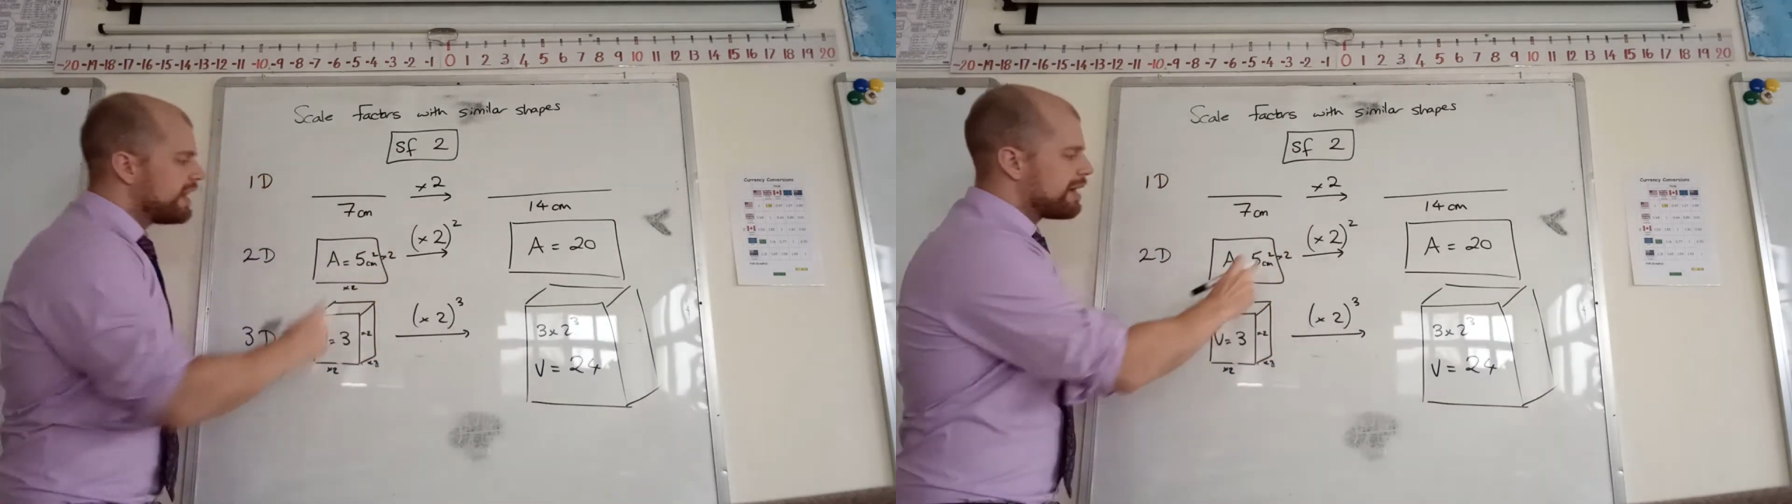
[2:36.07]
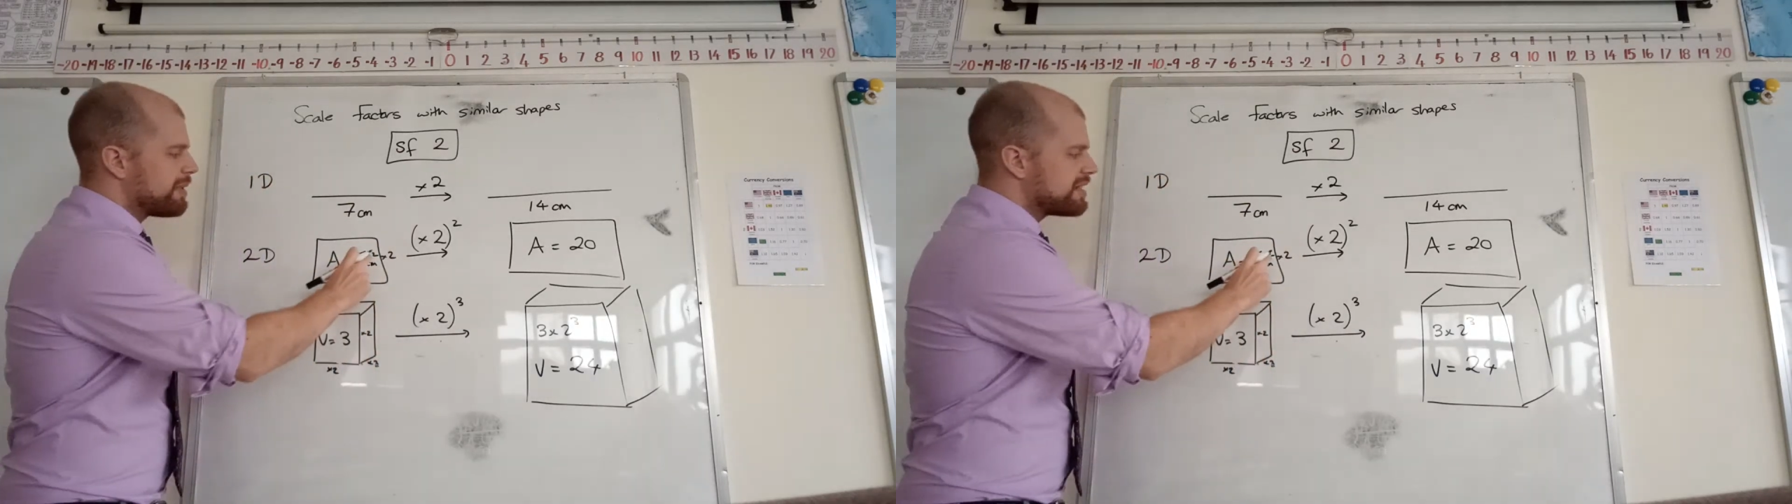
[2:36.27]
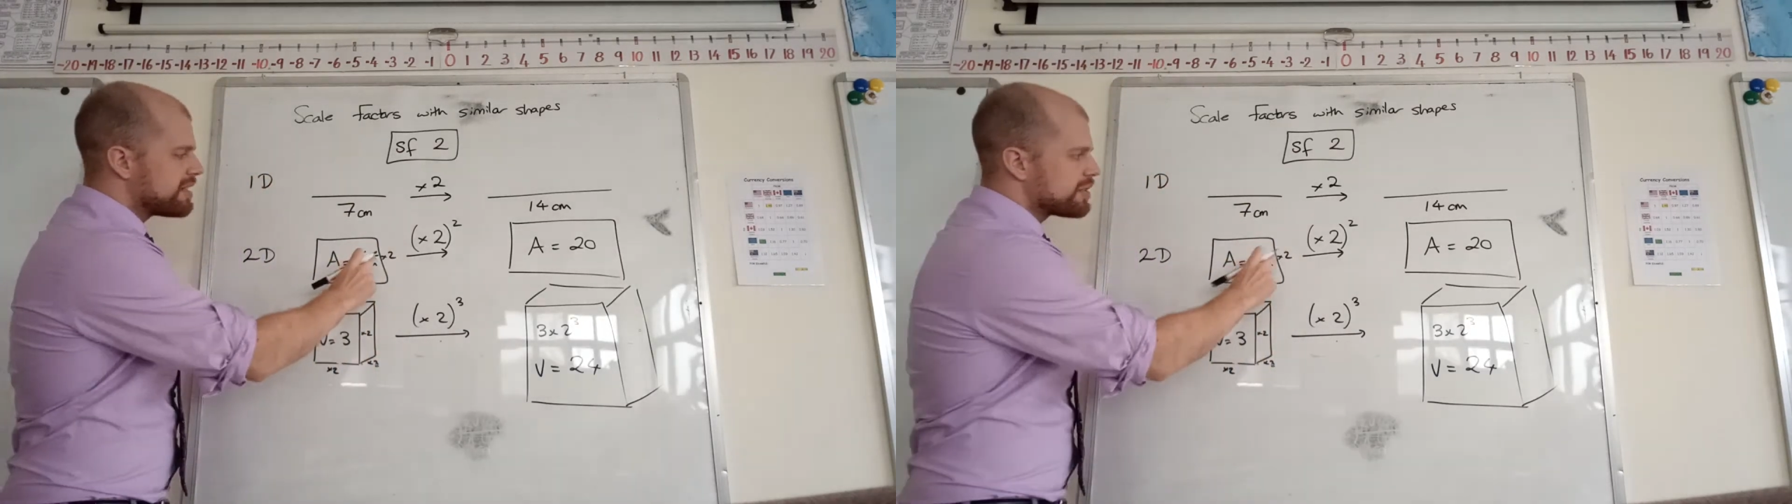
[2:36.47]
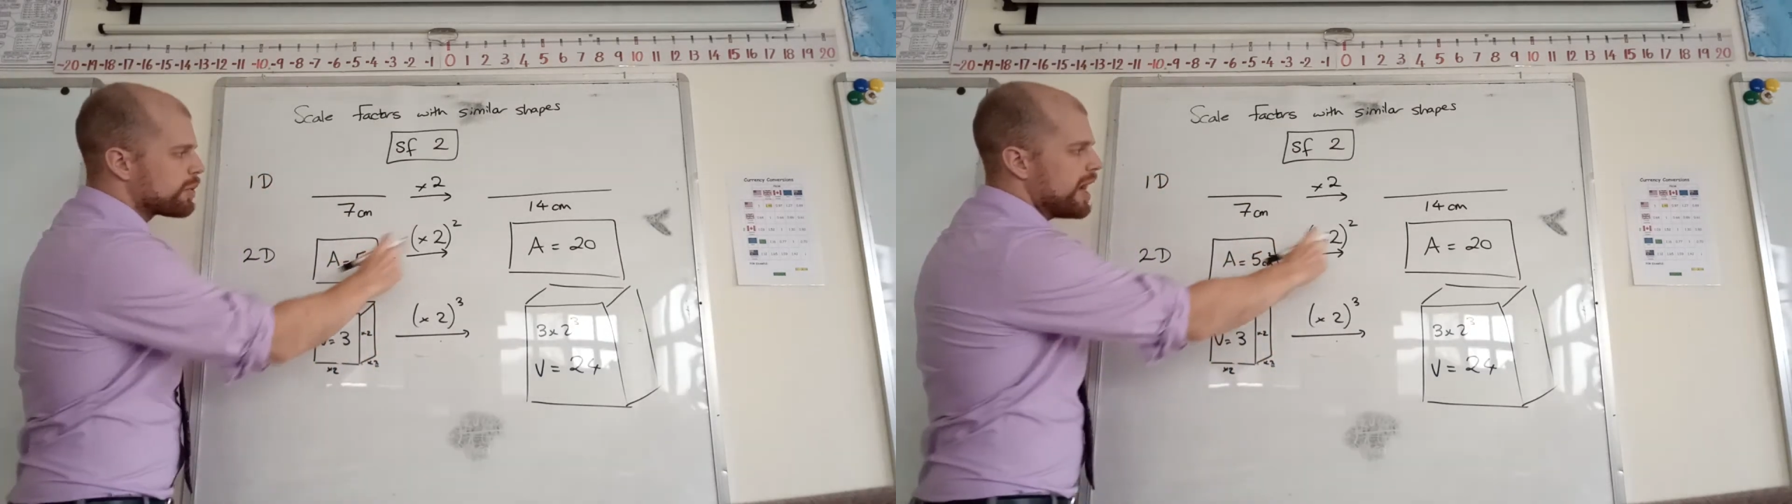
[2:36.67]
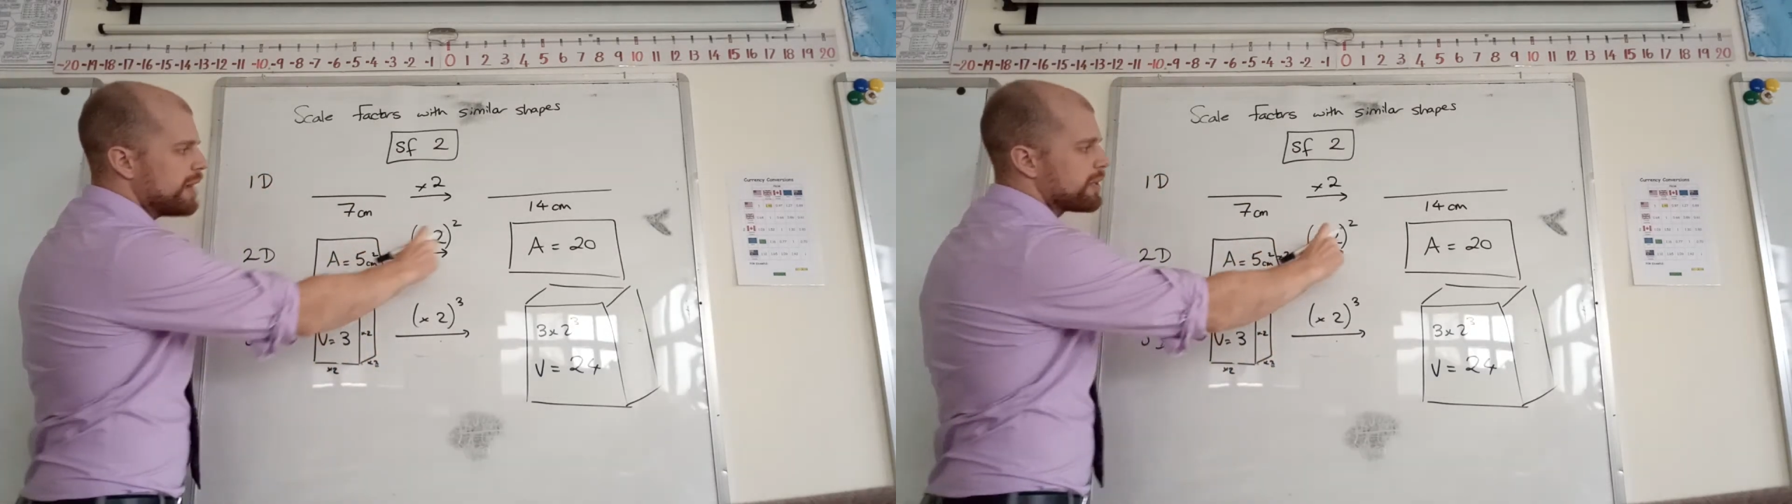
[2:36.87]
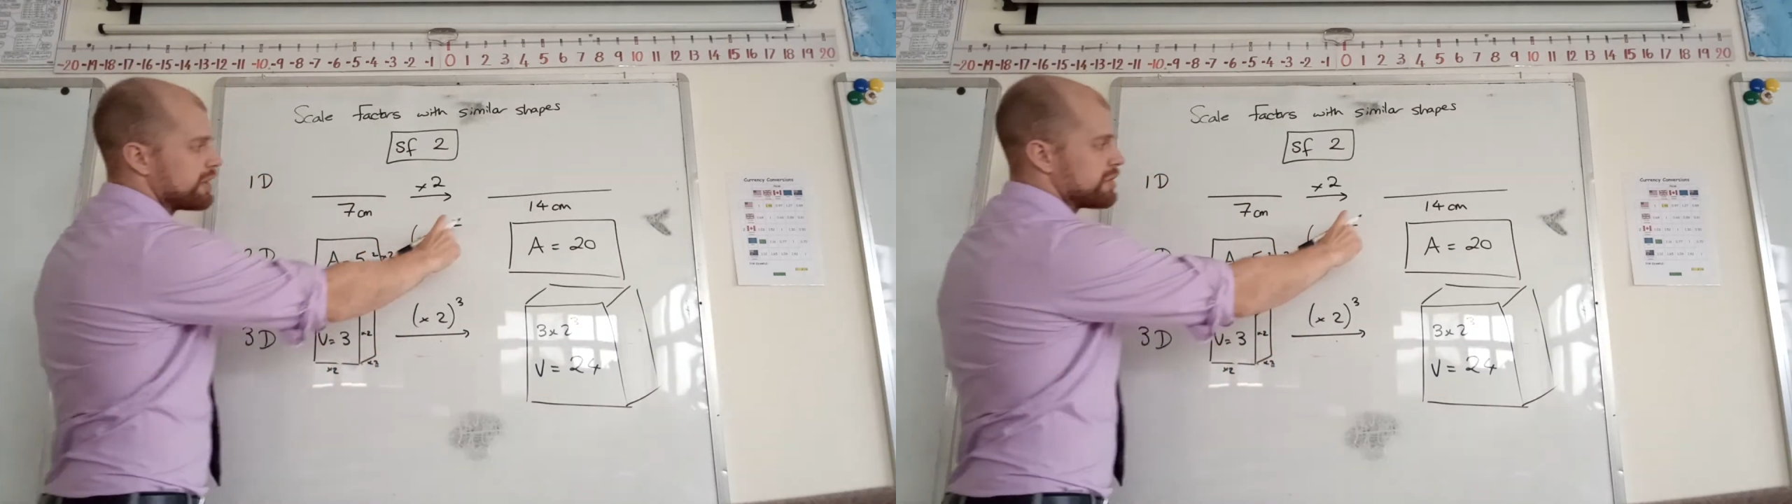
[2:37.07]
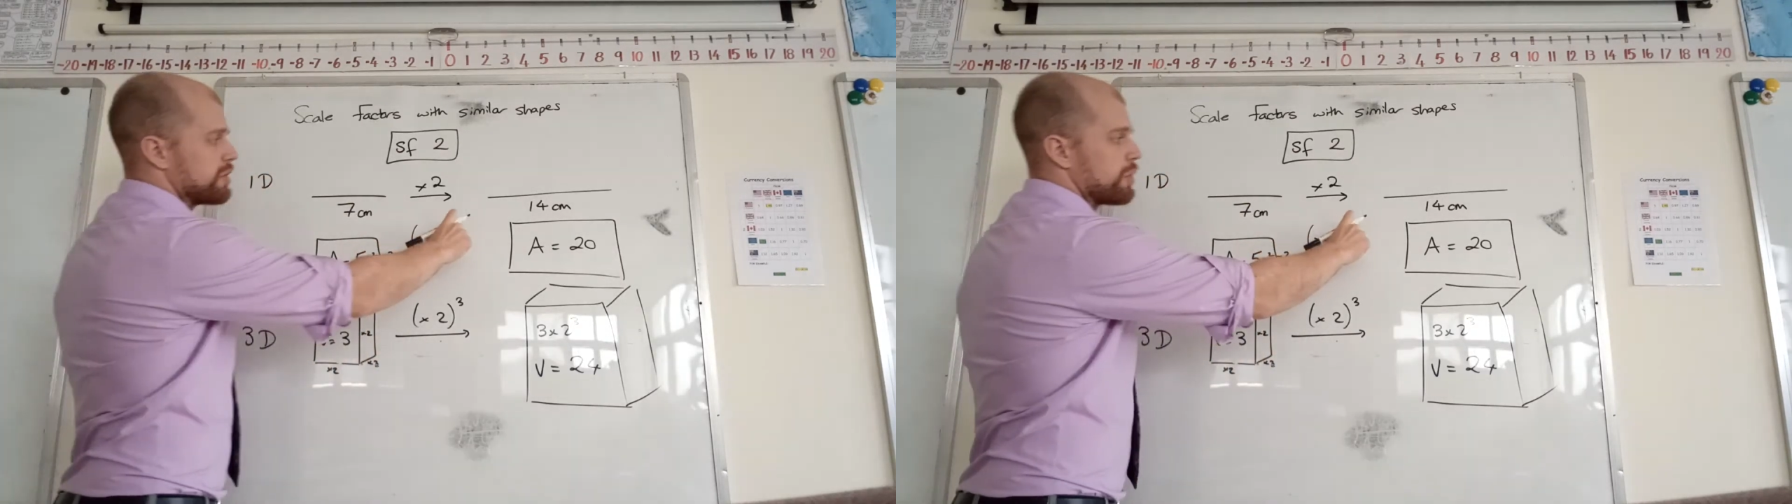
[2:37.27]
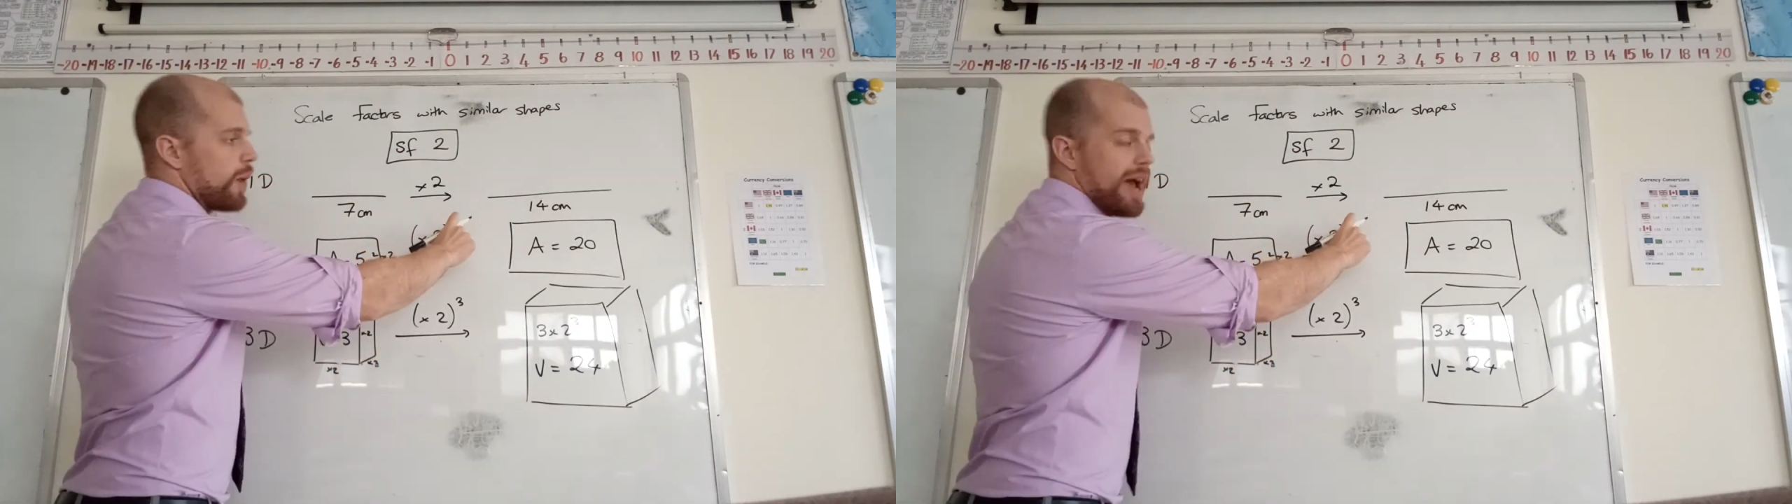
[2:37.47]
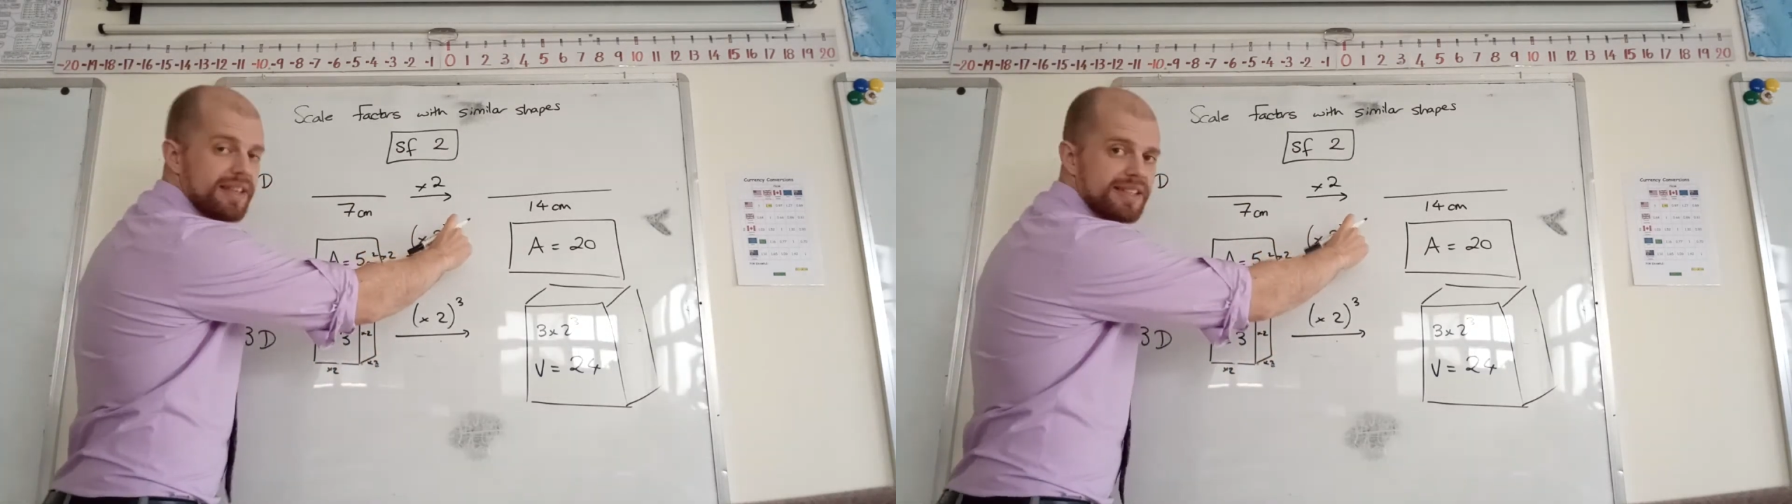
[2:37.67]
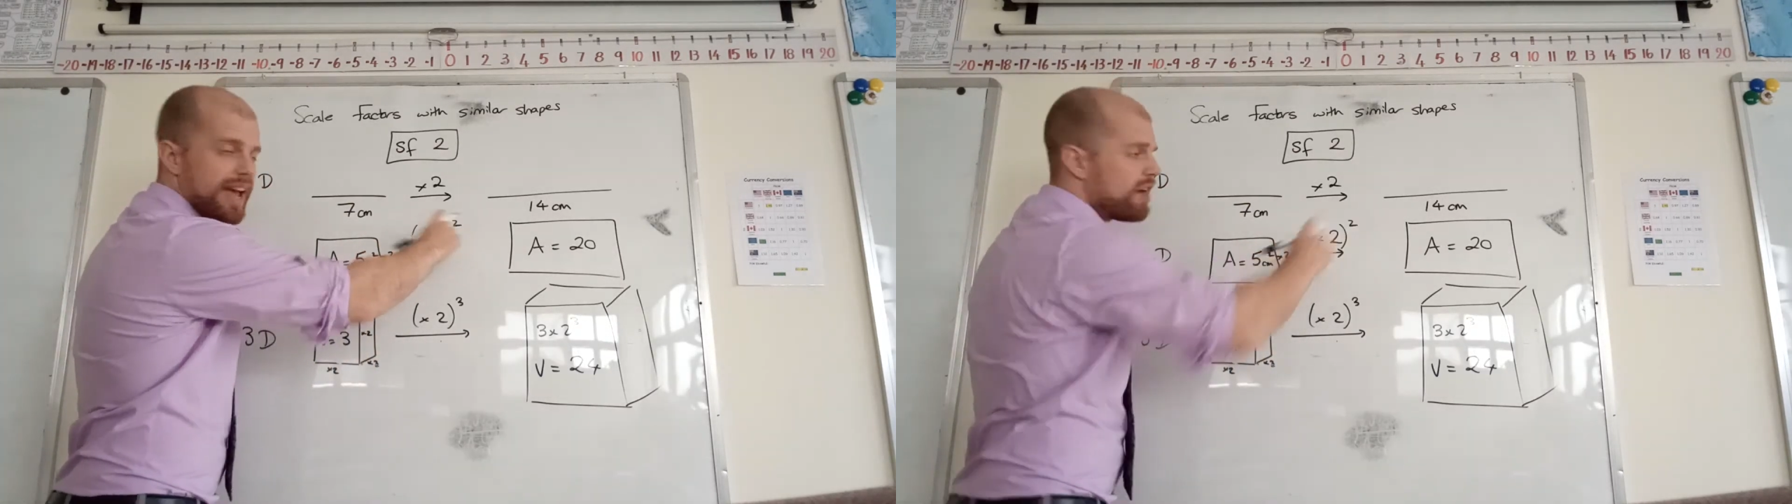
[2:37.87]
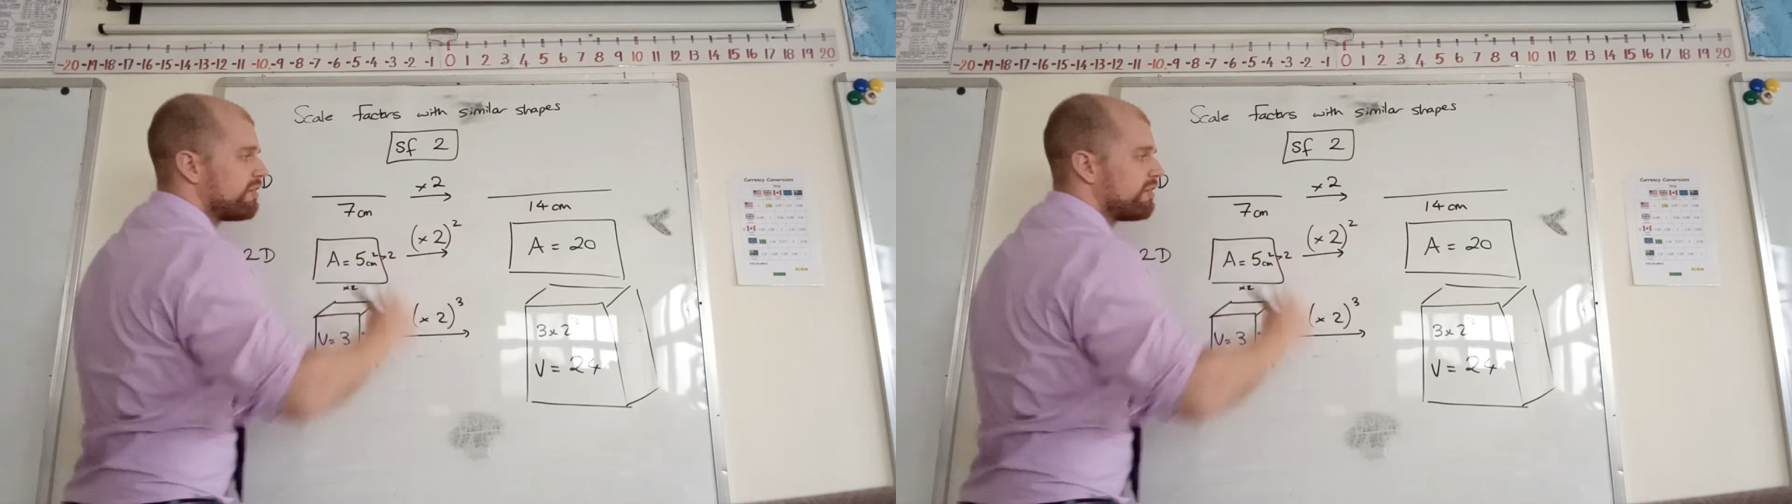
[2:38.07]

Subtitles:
Now, because it's squared, we're going to square the scale